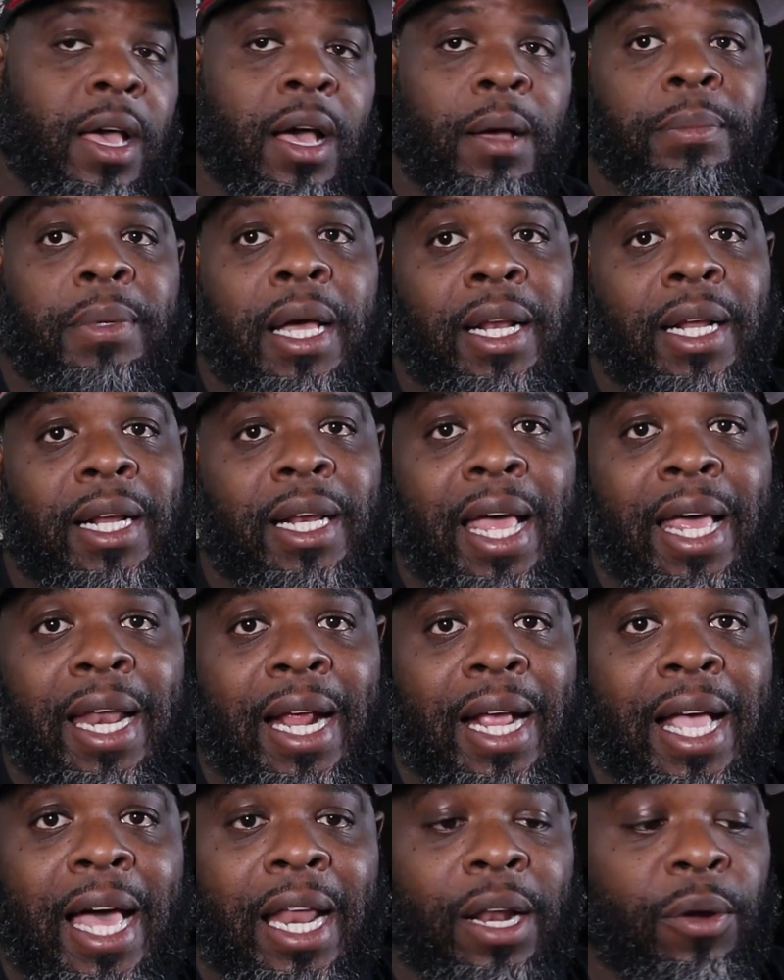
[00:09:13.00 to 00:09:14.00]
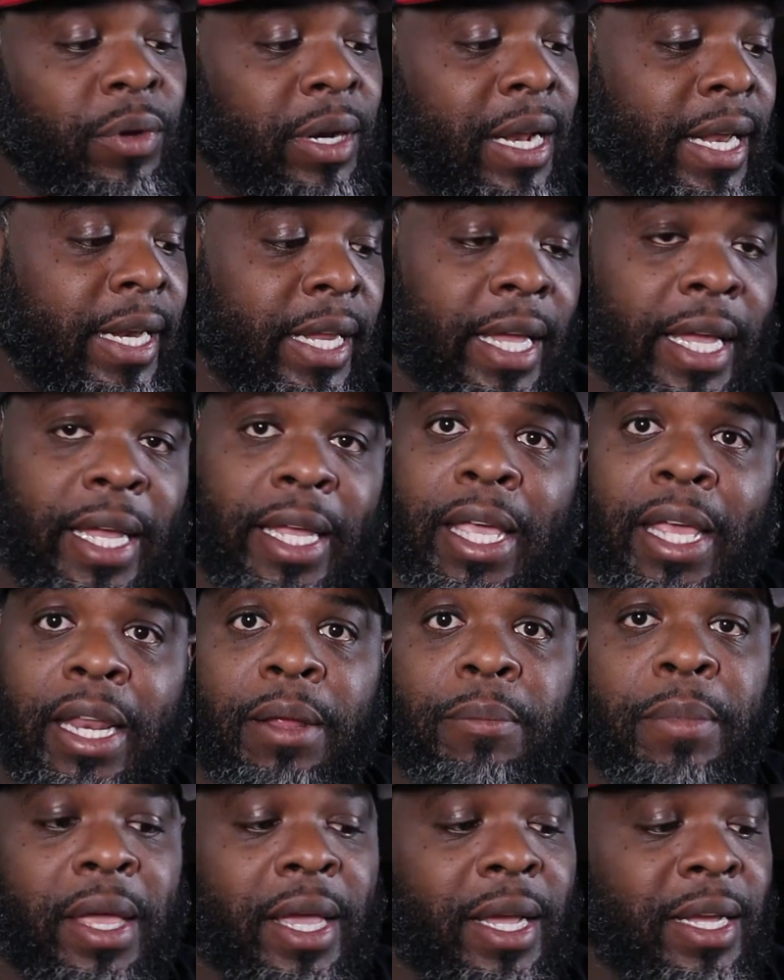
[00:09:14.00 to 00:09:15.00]
I'm kind of glad I got it when I did get
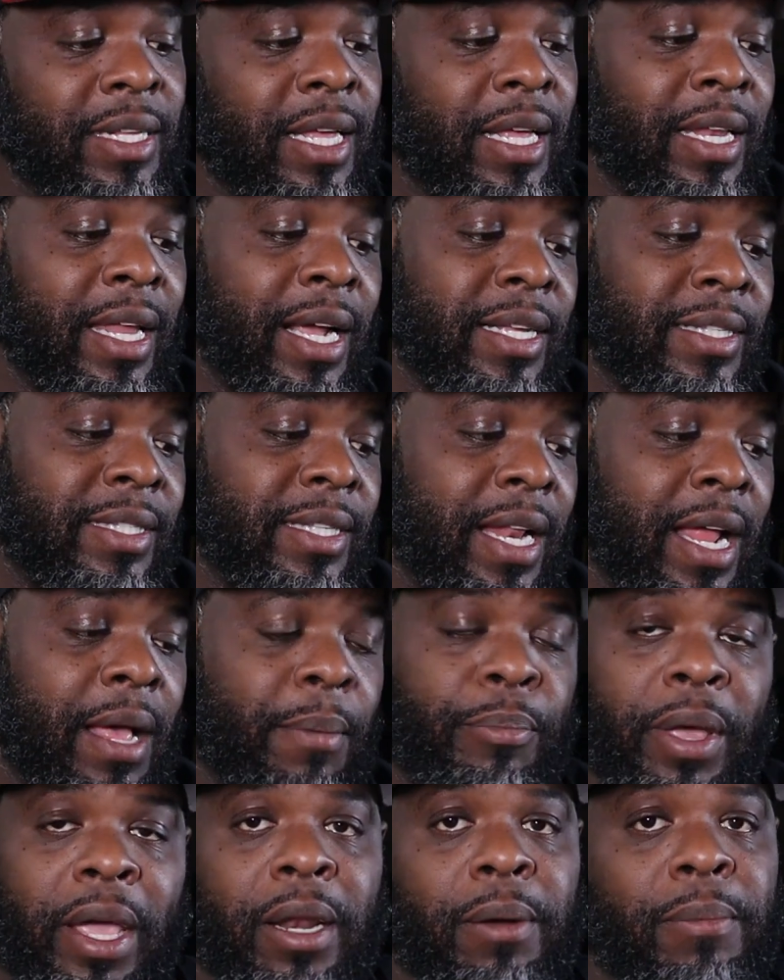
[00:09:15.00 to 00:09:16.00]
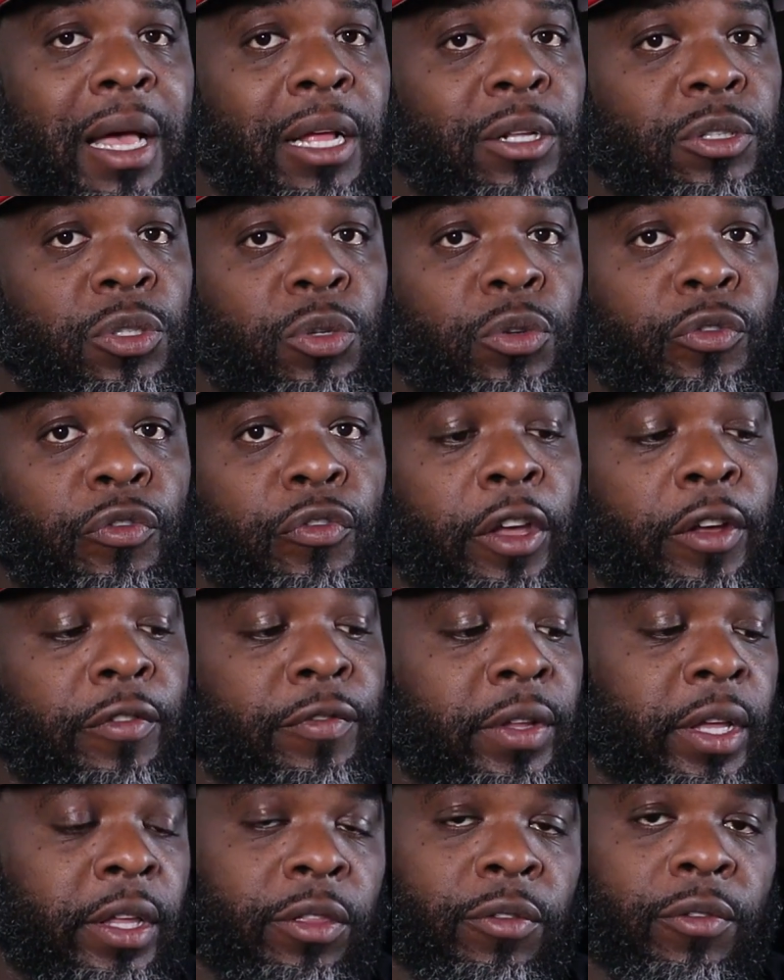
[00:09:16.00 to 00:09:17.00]
it, man, because like I said, I paid about
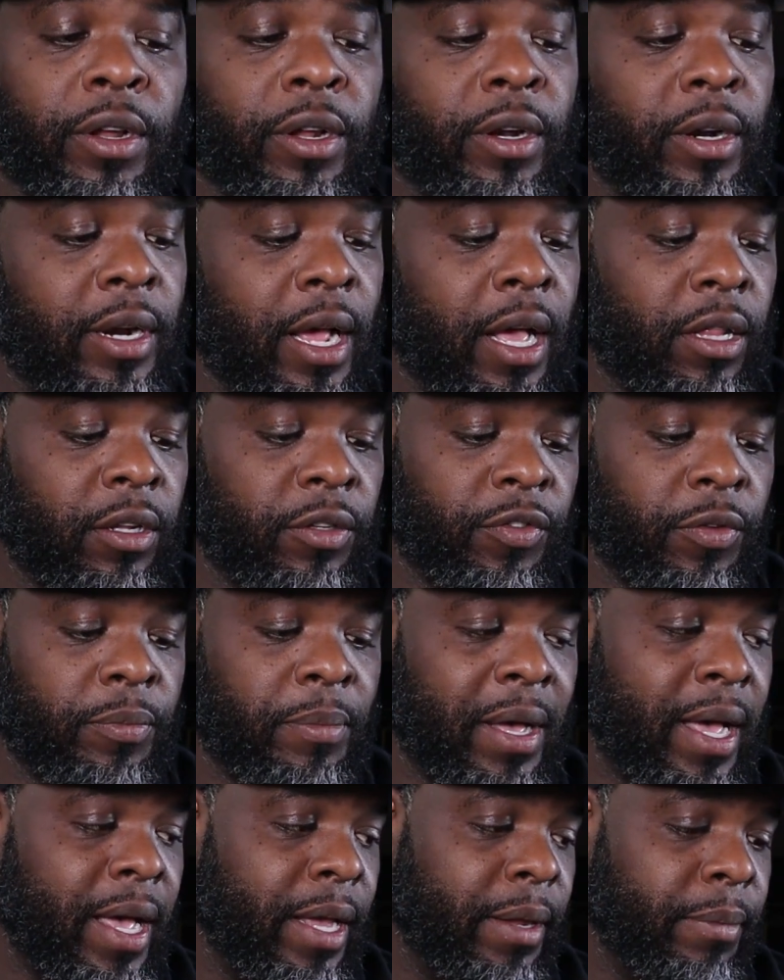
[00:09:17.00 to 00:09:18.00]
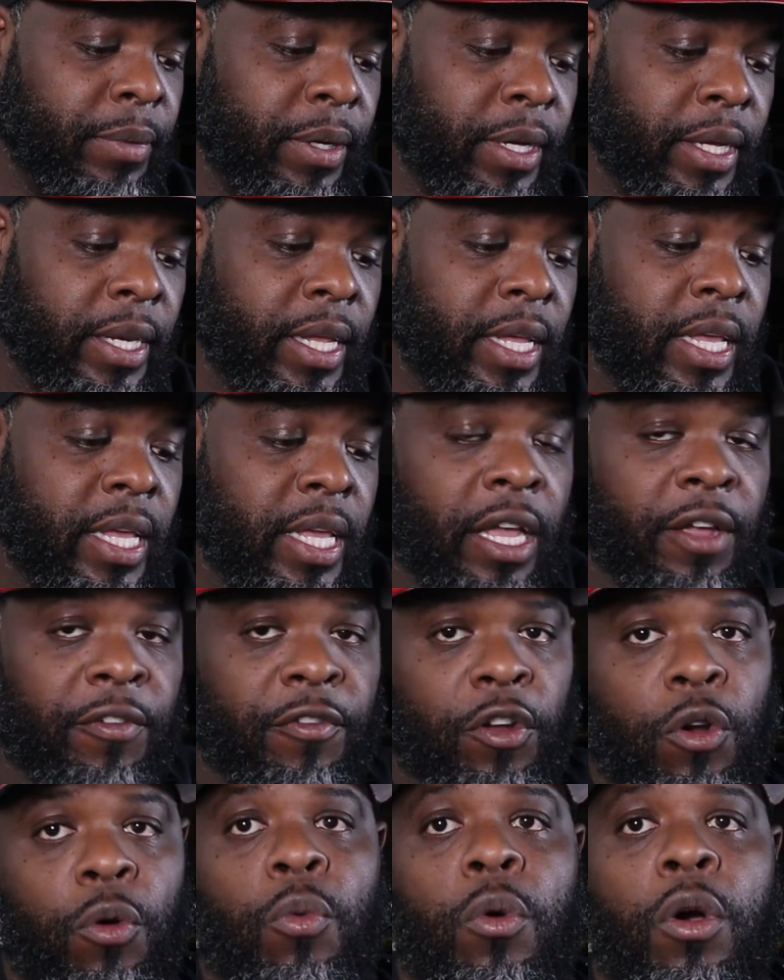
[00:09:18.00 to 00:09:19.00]
$250, $300 for mine. But
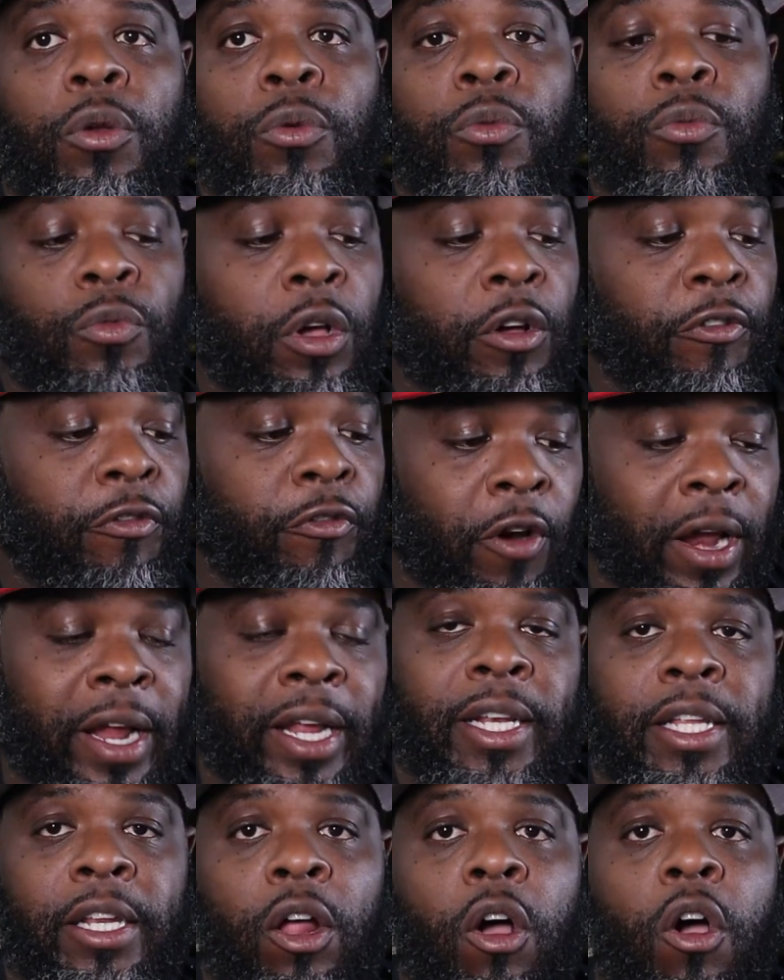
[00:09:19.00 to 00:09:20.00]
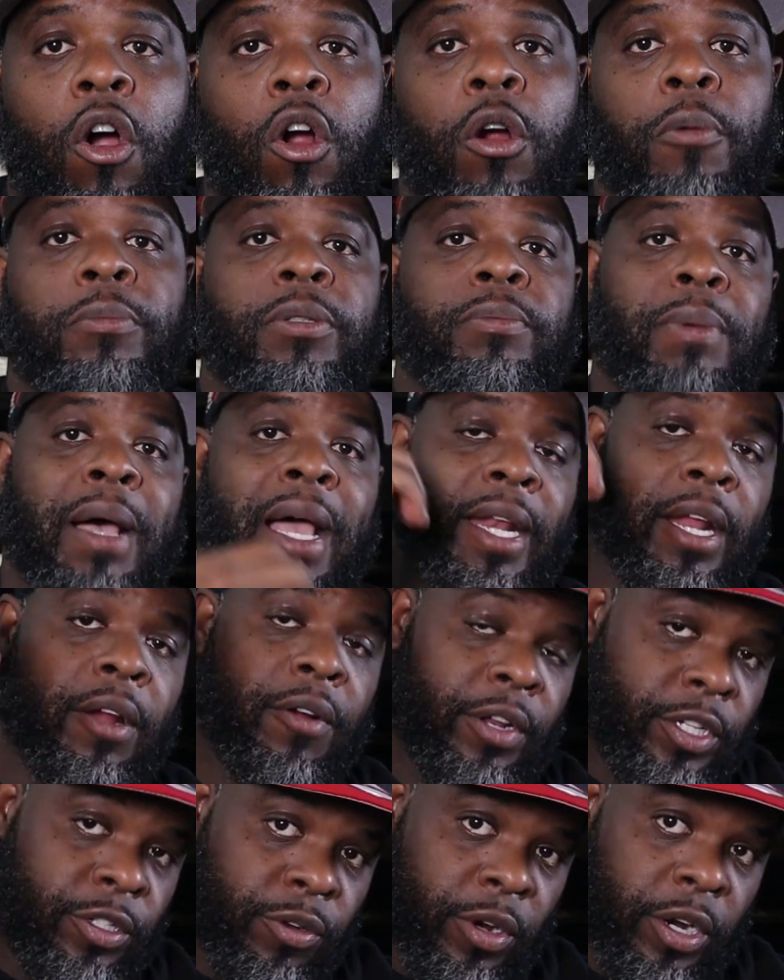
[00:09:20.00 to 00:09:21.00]
if you're wanting a Franklin Arms
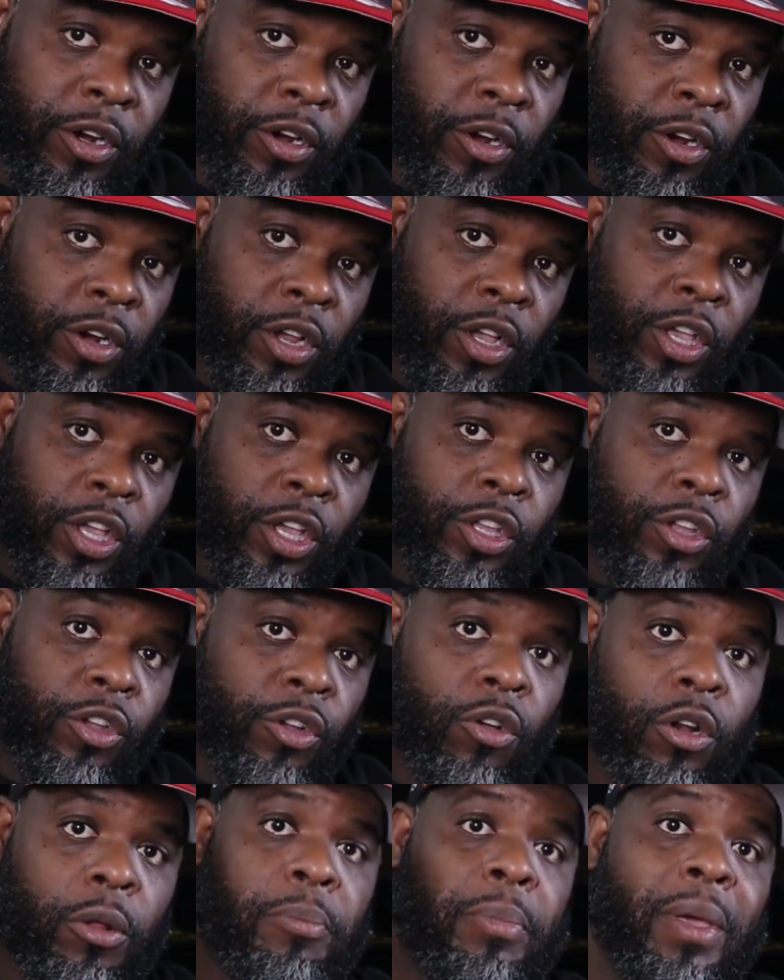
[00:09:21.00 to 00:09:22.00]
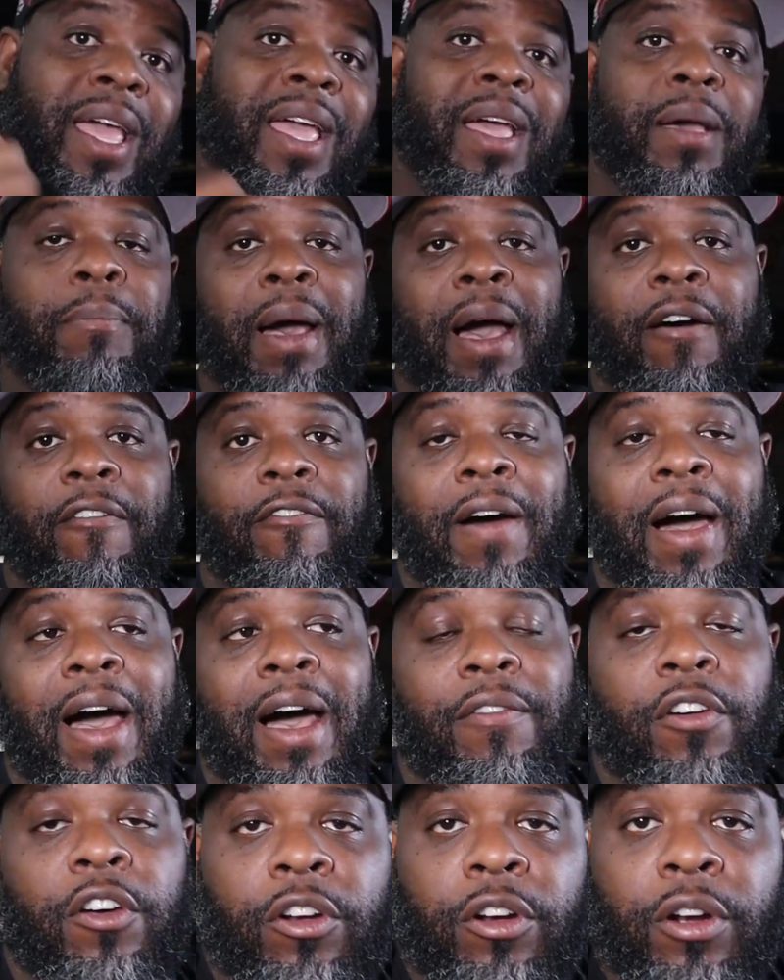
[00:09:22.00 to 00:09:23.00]
binary trigger, you're going to pay about
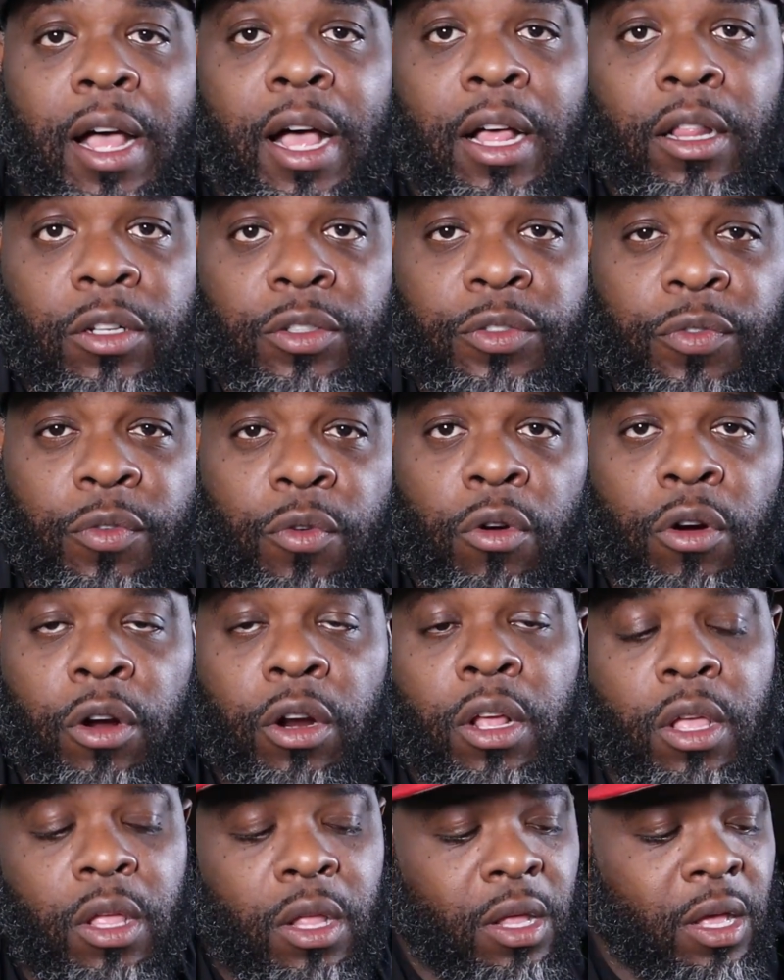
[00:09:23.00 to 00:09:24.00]
$500 for it.